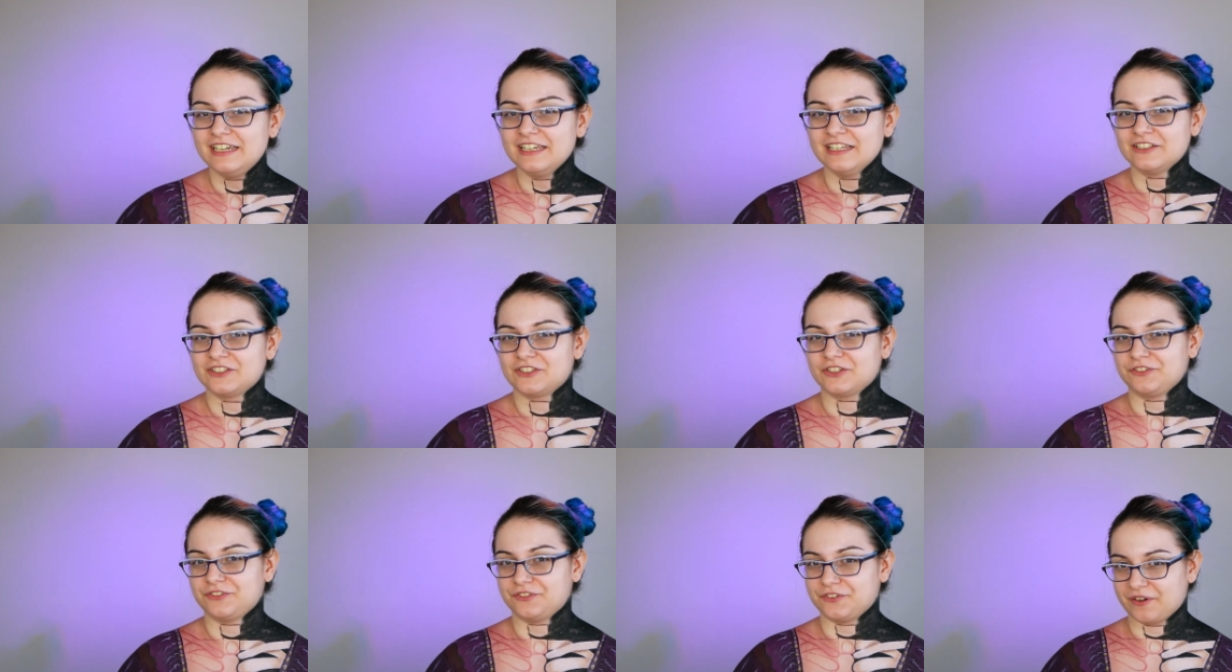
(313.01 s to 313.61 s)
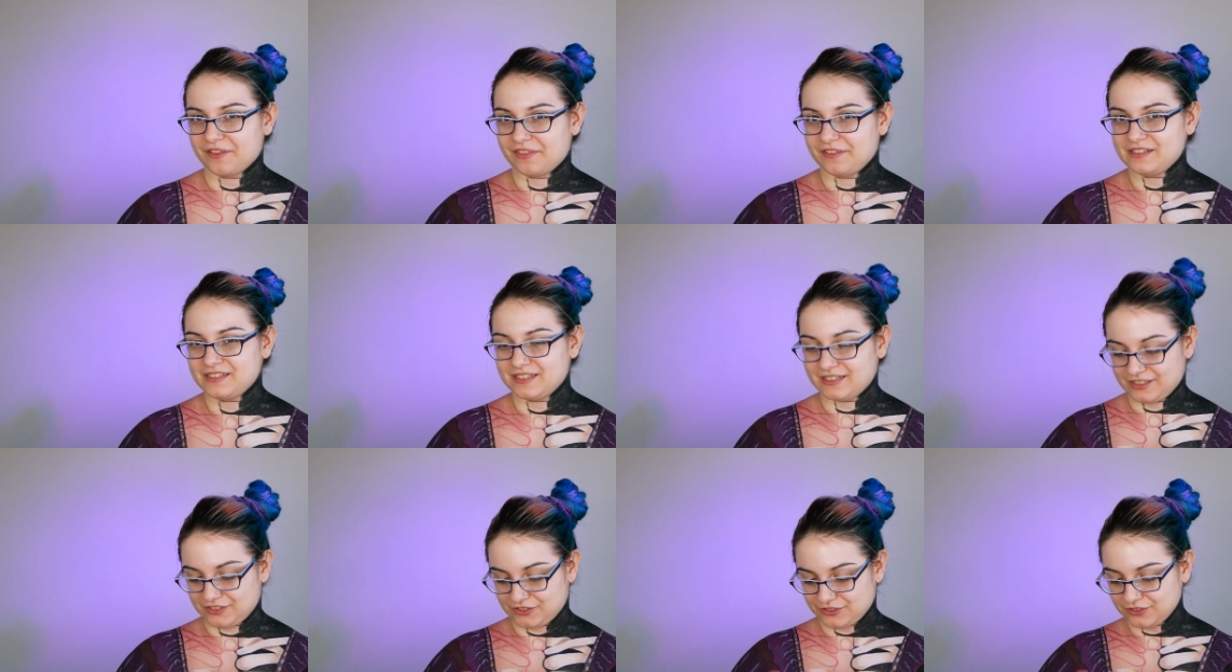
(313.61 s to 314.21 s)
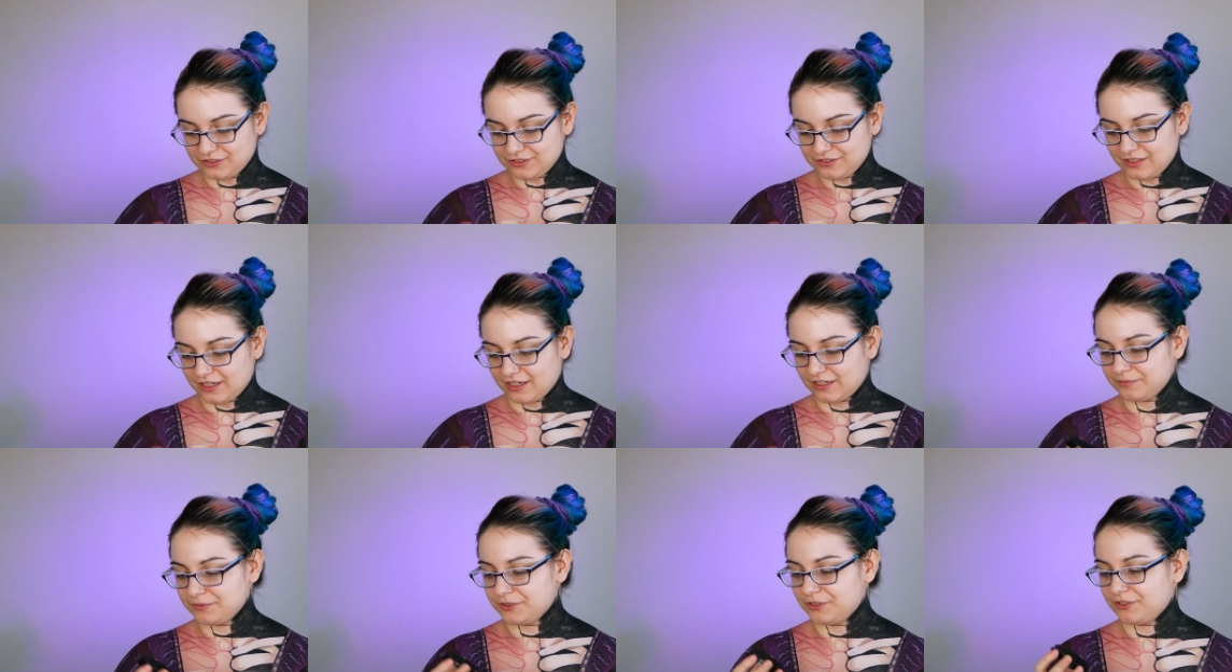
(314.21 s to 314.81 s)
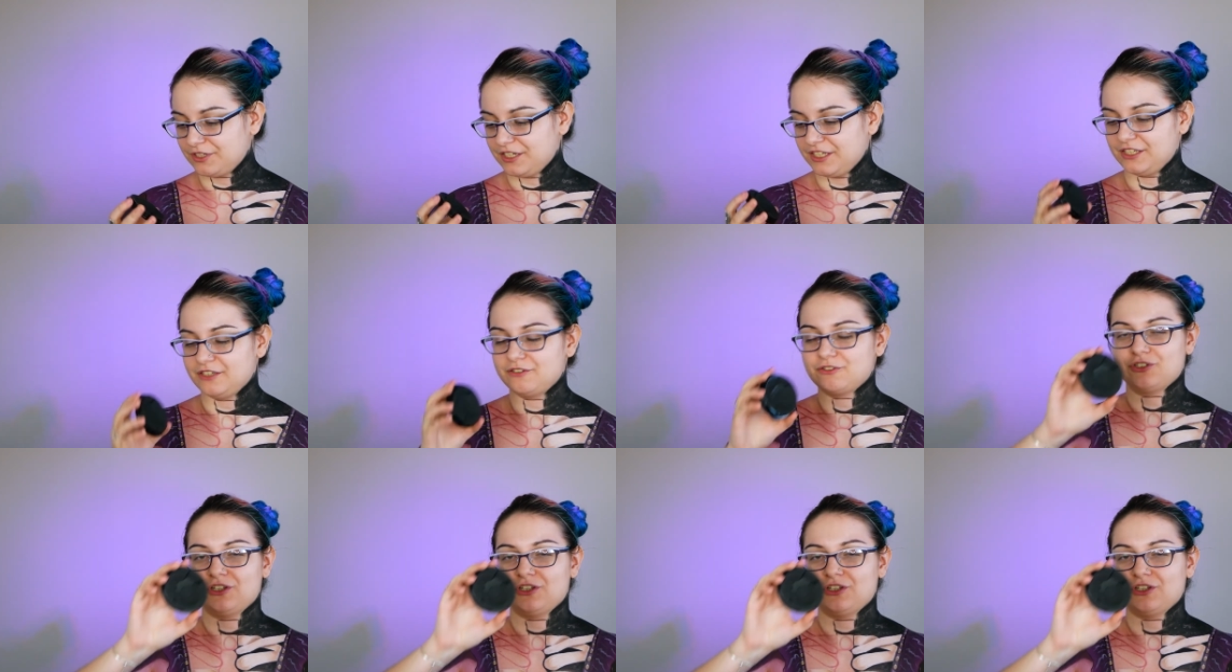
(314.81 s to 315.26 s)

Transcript: So for this reason, I'm gonna use